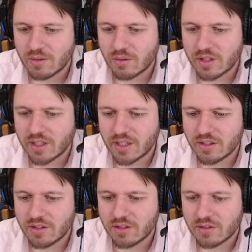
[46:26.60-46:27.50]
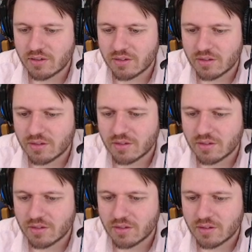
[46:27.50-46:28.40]
what did I do?
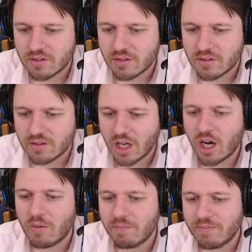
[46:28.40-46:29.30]
Oh.